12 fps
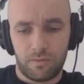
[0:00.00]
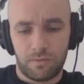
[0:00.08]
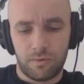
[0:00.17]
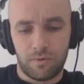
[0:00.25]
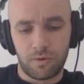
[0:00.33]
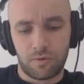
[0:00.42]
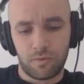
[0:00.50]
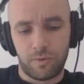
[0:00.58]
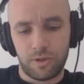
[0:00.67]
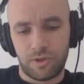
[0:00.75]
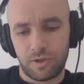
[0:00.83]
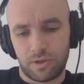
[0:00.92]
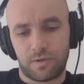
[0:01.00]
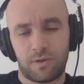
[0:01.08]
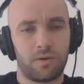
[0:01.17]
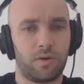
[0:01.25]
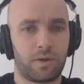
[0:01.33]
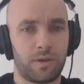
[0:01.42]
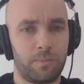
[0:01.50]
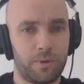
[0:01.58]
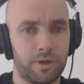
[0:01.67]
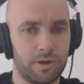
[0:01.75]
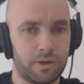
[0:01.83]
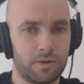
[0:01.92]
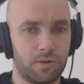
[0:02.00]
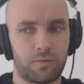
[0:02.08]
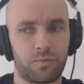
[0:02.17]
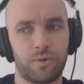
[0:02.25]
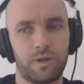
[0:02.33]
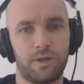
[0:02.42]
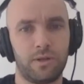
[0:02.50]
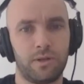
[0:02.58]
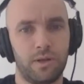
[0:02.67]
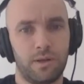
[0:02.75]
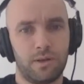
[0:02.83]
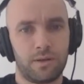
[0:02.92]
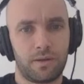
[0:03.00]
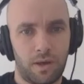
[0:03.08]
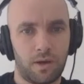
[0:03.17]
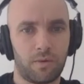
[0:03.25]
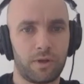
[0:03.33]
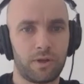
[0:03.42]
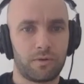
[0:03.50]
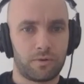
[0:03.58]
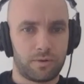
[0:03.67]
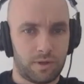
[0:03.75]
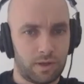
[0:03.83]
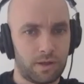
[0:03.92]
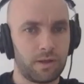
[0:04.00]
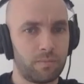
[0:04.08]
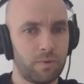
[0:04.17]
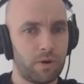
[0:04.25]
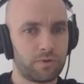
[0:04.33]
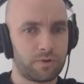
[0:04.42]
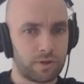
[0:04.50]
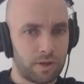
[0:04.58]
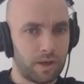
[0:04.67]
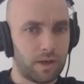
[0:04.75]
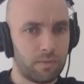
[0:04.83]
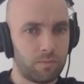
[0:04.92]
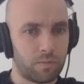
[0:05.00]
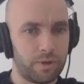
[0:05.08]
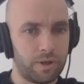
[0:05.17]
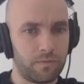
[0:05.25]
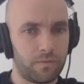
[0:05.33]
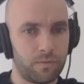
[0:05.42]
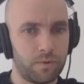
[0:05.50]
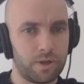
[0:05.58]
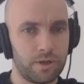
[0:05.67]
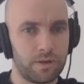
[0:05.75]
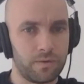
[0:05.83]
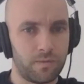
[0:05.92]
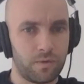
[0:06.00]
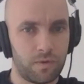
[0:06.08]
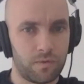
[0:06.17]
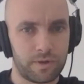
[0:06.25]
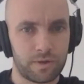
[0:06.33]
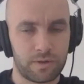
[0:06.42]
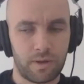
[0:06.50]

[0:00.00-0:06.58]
you could be just a hockey player and not really caring or thinking about the game or being really involved. And